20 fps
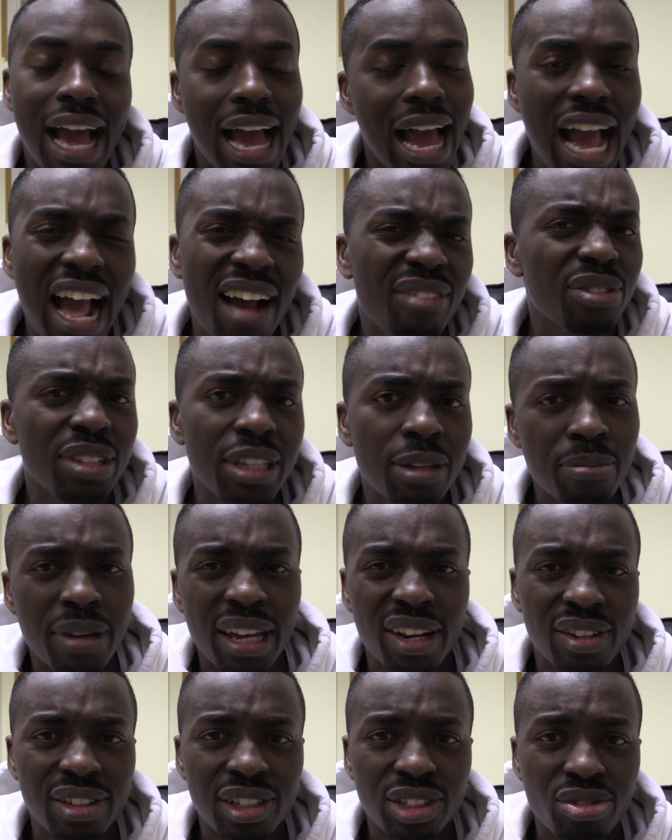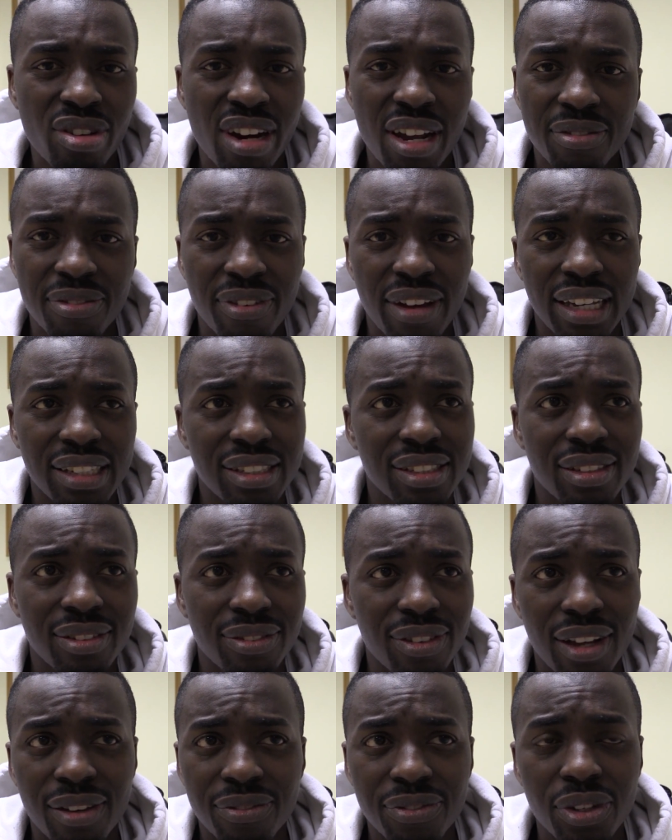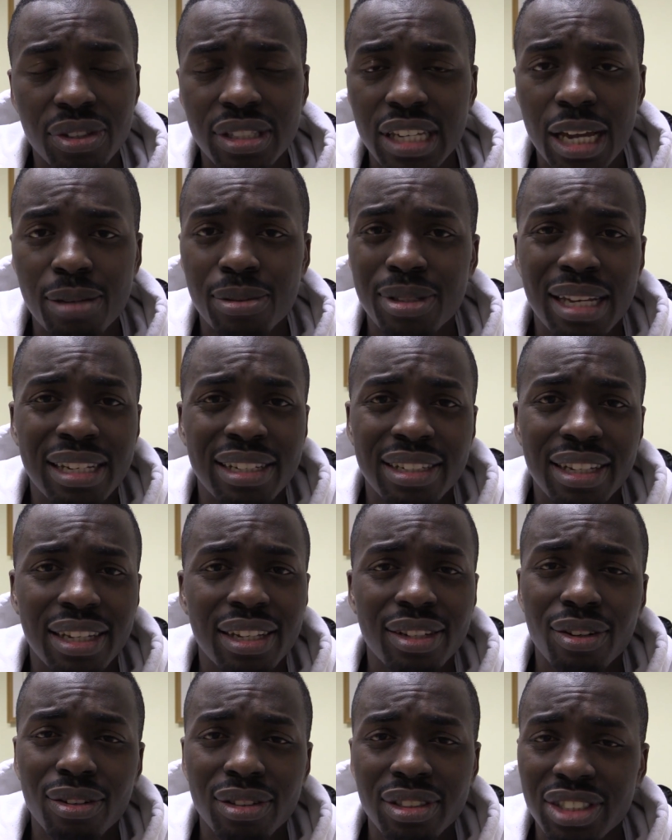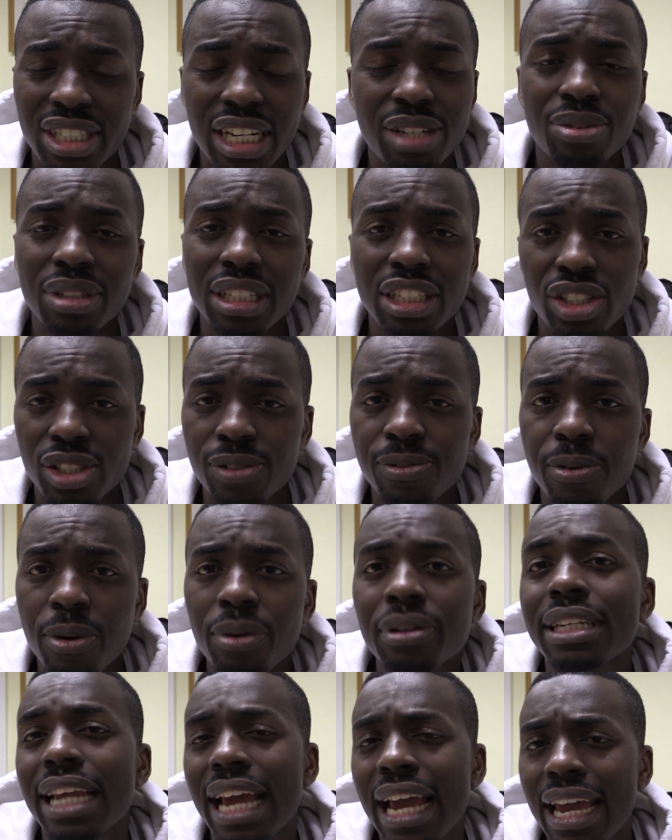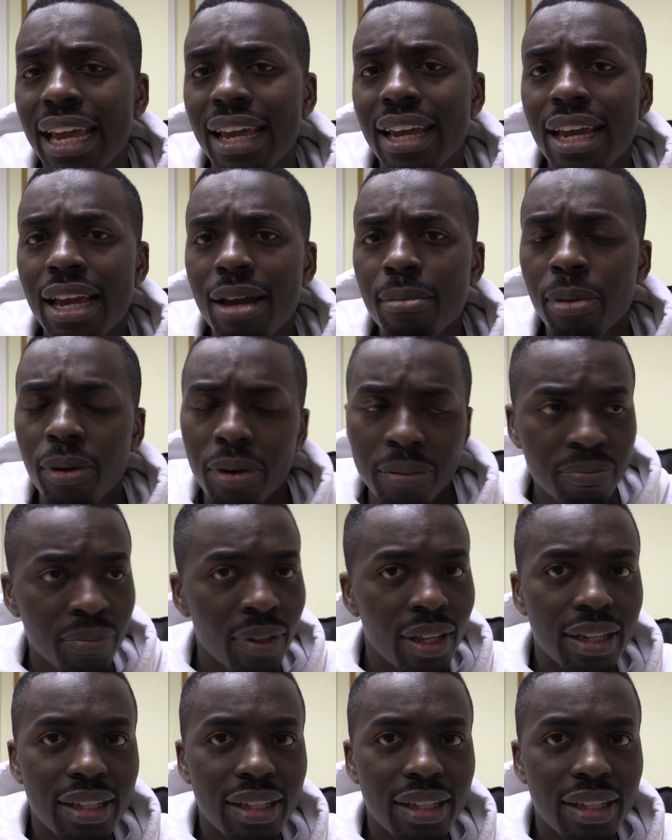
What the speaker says: I've only been on a dry fast a few times, and you know, generally just for a day. But